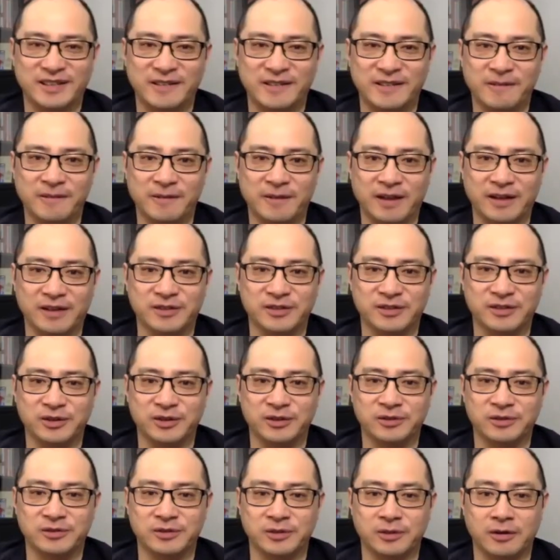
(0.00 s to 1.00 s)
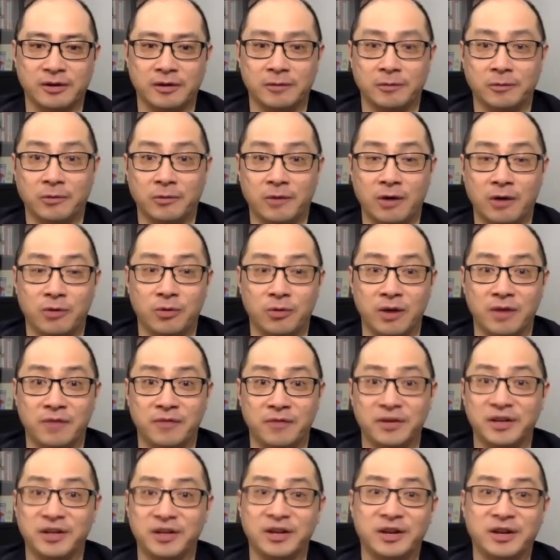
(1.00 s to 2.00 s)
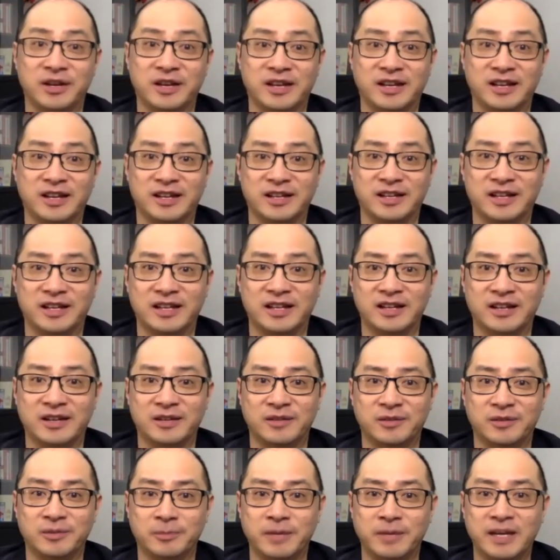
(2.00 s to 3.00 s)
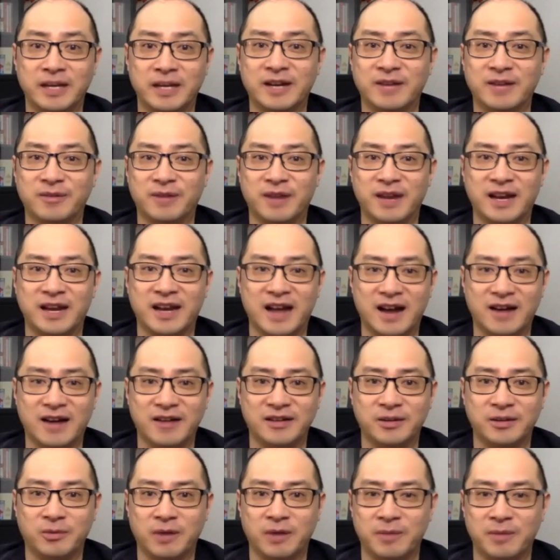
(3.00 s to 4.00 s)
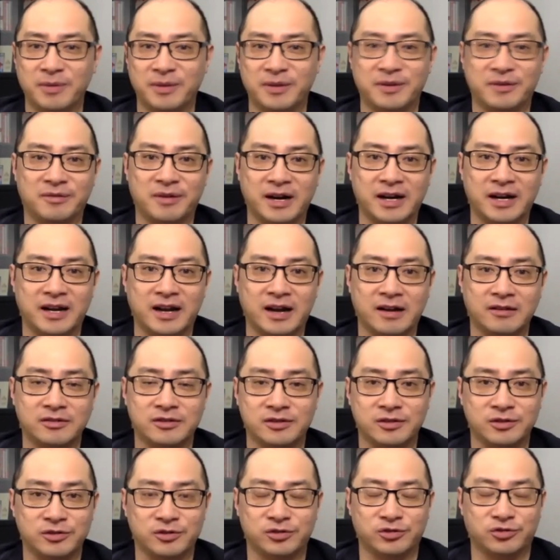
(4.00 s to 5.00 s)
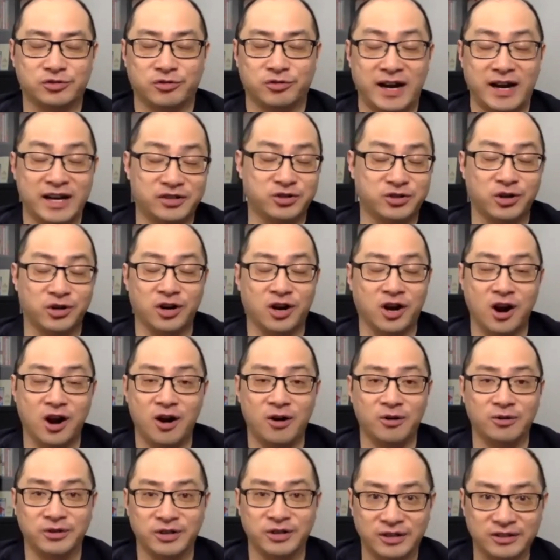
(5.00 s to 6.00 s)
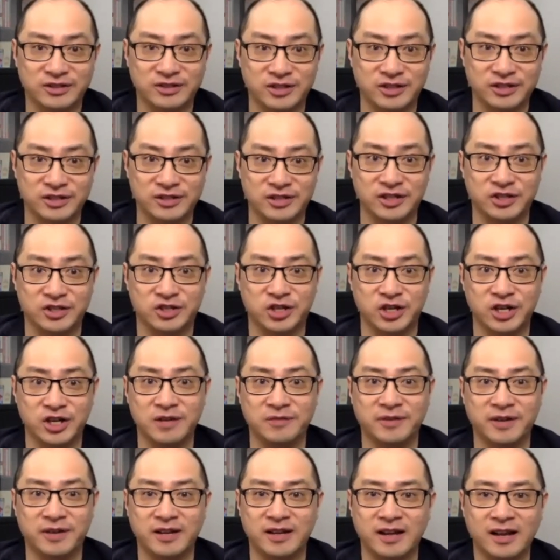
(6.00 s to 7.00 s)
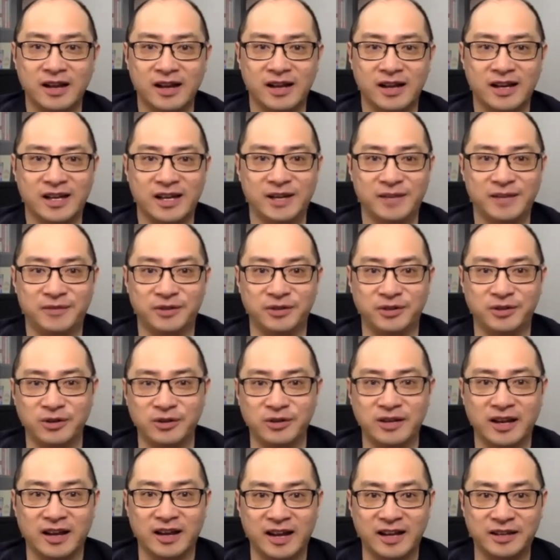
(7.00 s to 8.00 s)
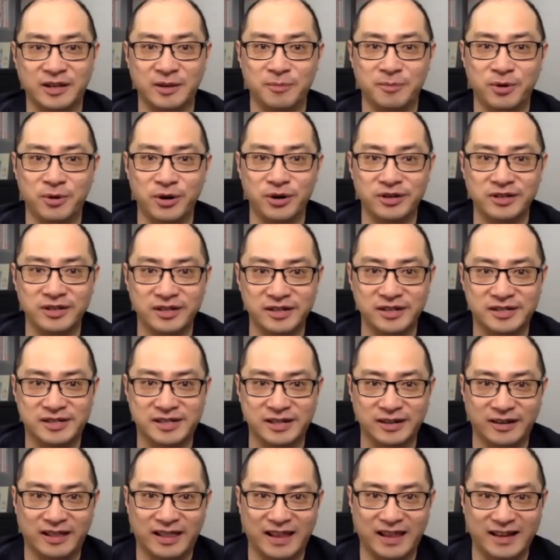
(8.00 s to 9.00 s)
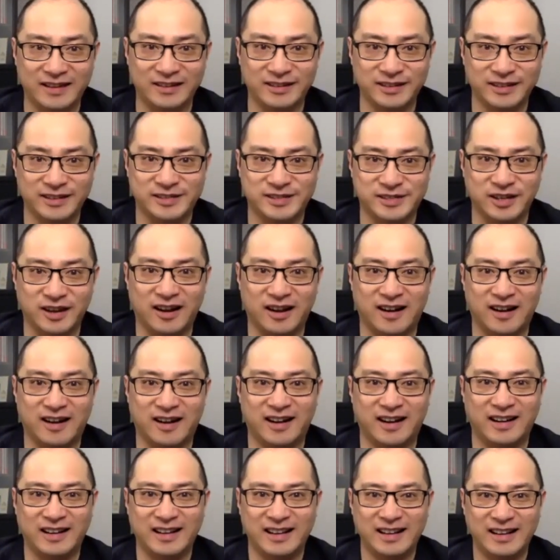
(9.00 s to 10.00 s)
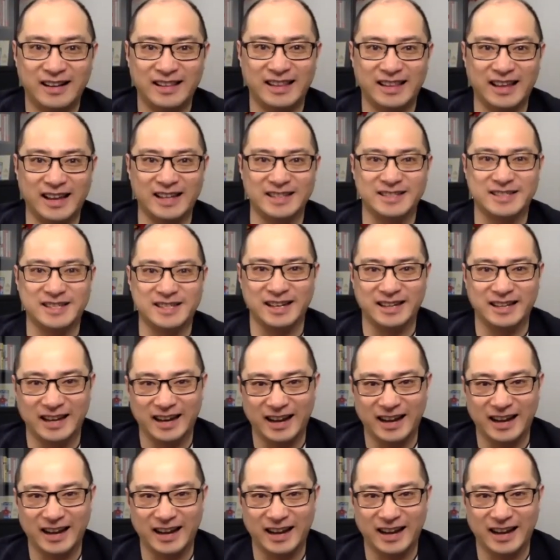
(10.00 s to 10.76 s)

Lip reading: Yeah, so well, whoever in the meeting right now, in the webinar right now, stretch your goal. Just achieve it. If you don't hit the moon, you still land on the star. That's it.